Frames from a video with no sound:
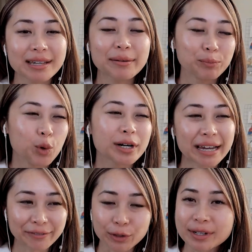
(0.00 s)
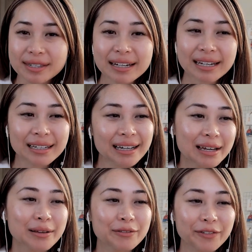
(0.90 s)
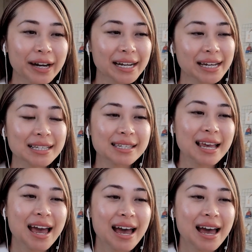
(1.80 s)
more diversity in finance